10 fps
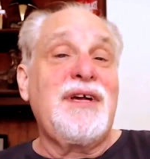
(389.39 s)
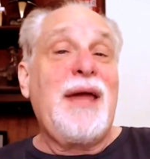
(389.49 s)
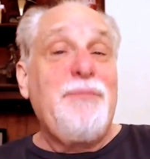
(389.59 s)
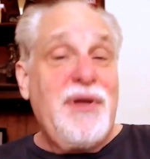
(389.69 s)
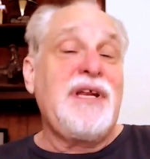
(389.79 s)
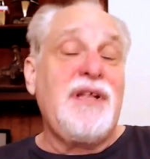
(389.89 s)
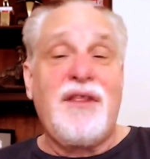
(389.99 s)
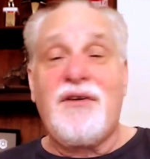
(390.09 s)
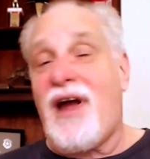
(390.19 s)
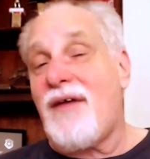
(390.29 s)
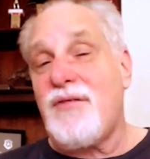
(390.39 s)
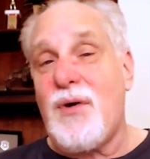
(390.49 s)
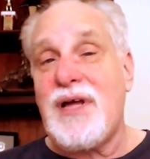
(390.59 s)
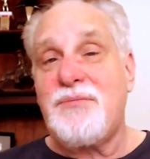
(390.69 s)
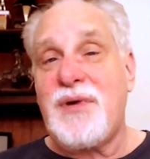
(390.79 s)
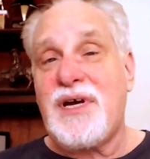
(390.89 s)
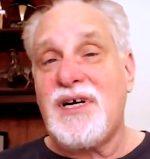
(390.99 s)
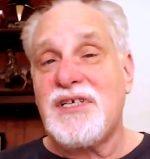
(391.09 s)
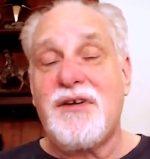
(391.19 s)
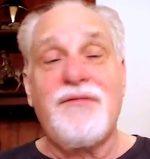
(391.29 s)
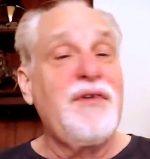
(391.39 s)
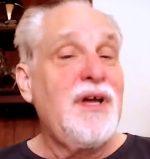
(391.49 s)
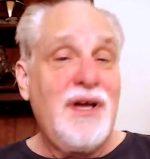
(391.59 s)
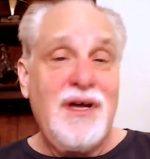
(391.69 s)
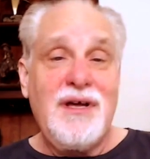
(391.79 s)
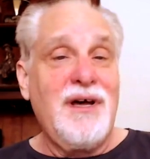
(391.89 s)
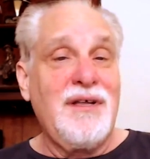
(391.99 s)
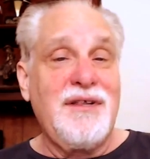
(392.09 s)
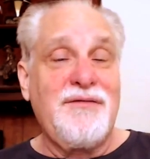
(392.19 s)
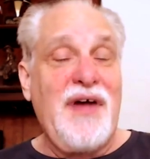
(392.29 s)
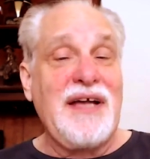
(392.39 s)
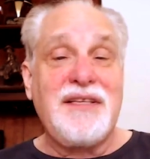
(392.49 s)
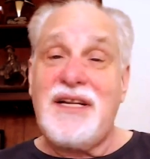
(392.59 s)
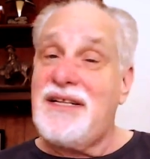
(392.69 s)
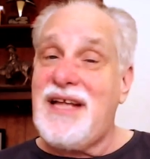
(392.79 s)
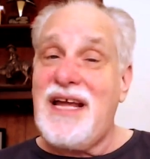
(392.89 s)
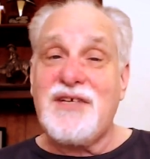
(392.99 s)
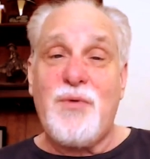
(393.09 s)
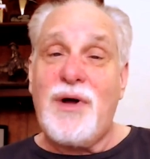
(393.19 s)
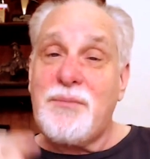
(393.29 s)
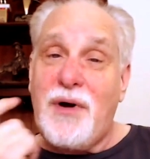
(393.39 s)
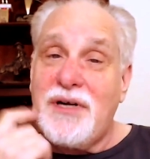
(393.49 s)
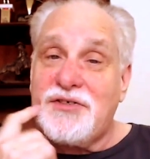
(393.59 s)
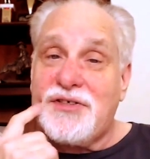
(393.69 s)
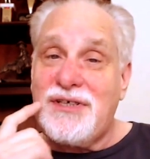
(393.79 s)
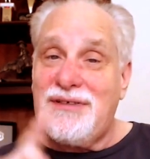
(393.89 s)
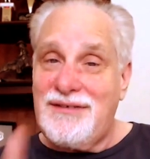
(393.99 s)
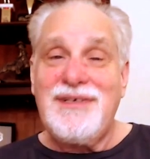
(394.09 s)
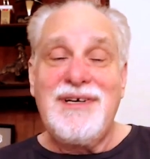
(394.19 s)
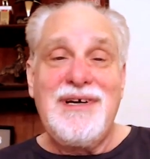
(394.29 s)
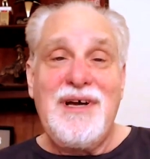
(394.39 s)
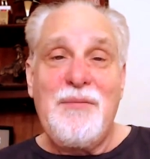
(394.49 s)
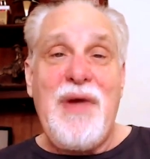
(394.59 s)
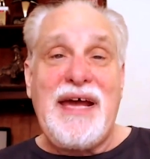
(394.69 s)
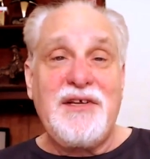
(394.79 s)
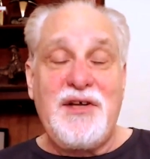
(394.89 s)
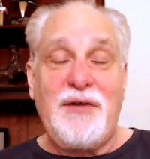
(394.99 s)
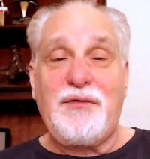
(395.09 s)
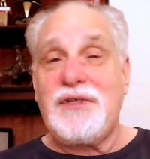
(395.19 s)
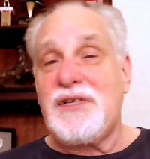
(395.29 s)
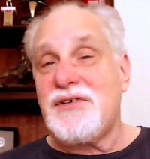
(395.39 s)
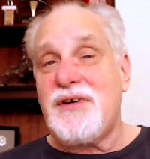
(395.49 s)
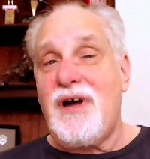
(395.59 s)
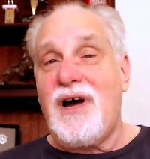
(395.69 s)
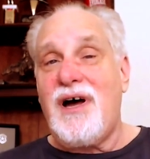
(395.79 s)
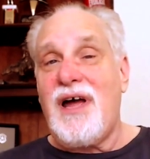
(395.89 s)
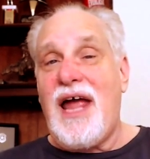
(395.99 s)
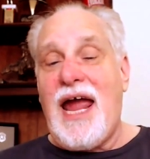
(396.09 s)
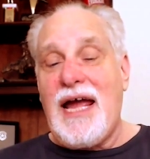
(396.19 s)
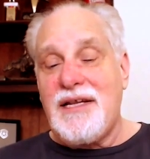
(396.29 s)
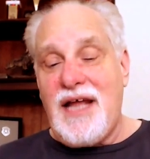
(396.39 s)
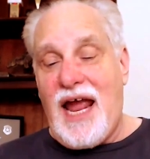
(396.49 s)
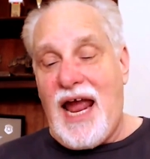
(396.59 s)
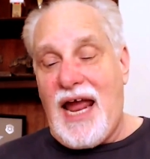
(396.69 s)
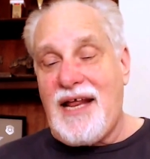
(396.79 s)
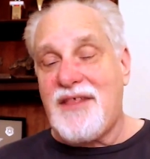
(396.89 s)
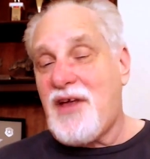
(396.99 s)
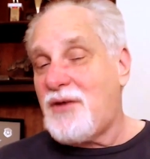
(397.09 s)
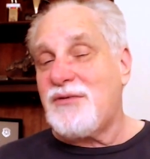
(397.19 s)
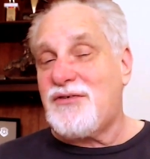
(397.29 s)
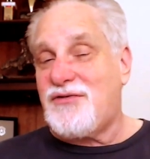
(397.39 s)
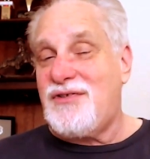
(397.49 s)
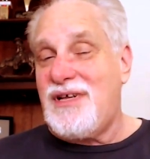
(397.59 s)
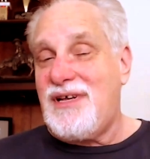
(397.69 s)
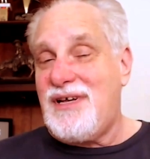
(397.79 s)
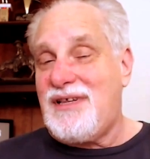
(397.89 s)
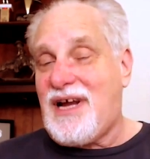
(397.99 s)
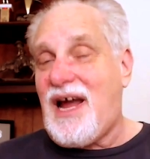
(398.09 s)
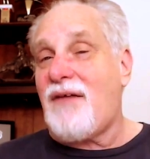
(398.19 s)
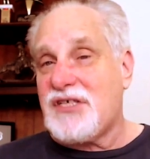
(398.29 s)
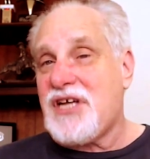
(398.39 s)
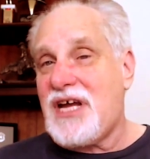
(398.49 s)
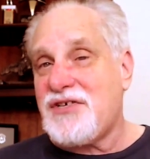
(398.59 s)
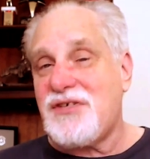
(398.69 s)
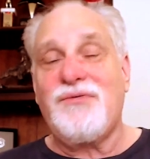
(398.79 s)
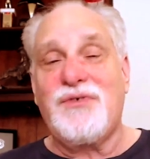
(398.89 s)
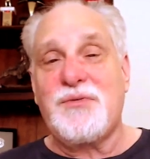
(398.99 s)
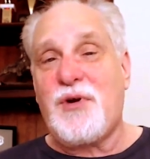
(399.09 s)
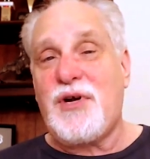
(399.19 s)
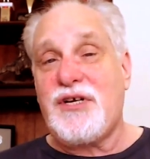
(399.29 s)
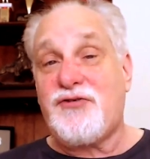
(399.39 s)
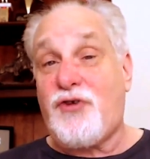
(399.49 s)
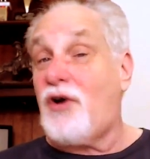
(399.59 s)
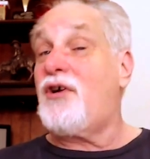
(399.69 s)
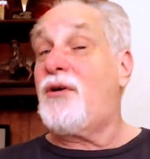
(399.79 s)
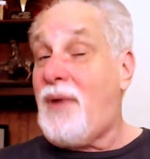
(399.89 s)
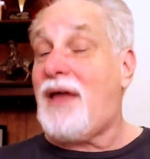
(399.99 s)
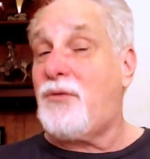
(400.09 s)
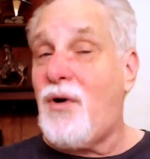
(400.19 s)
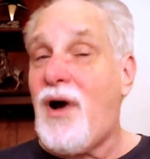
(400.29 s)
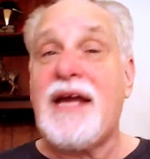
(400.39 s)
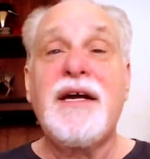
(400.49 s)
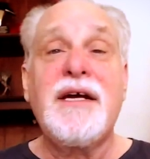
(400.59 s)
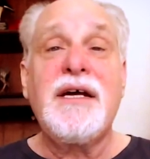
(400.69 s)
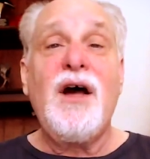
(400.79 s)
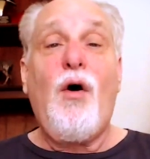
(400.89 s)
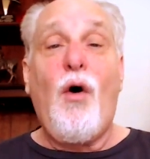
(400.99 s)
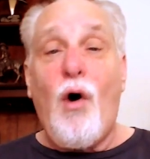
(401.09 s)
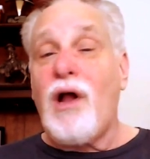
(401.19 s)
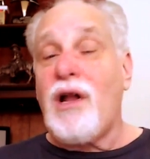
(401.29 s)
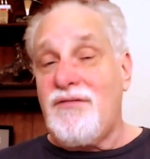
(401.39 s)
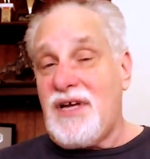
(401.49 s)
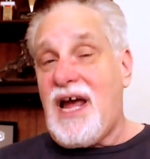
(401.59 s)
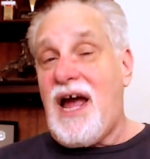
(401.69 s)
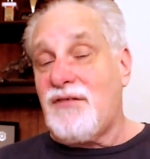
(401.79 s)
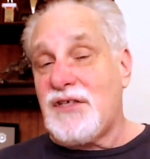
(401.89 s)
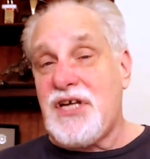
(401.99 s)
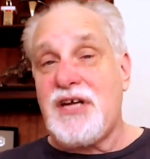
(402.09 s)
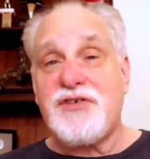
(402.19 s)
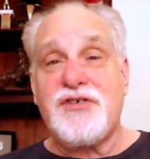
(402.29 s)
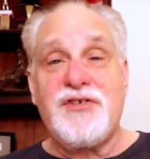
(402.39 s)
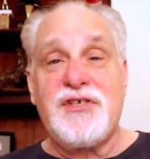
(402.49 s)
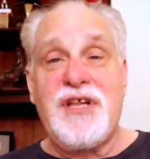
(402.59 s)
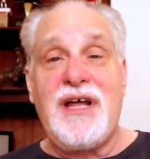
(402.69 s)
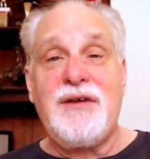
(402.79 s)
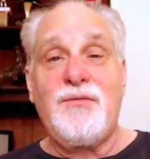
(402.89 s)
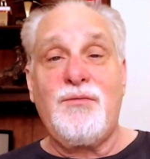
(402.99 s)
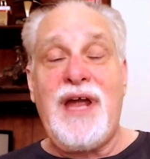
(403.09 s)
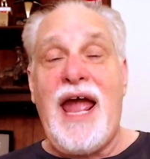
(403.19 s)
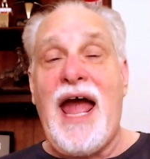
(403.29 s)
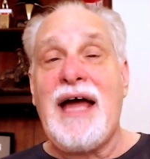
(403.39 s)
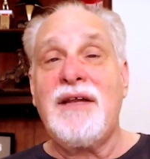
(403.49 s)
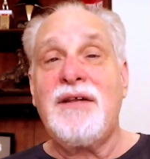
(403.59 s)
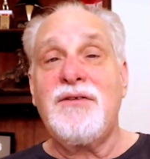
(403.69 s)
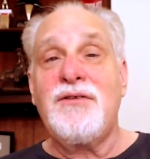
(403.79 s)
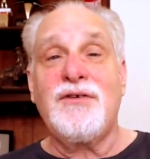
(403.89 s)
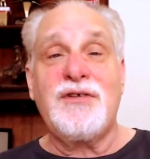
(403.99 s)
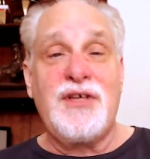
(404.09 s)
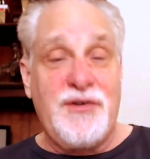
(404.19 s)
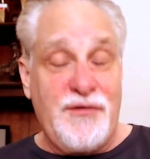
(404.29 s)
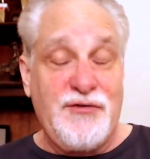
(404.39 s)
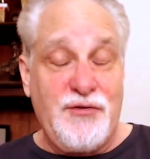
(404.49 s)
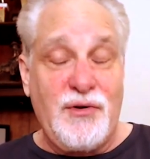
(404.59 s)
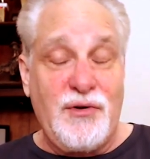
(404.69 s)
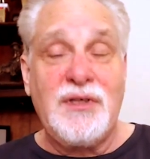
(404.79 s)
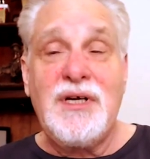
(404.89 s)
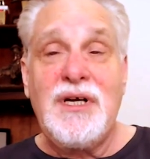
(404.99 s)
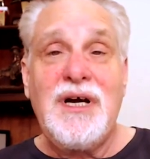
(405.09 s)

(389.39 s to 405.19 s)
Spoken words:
can beat another heavyweight because of the fact that it takes one punch to make a difference. And I thought the conversation was pretty extraordinary. And by the way, all of the conversations that we had, those individual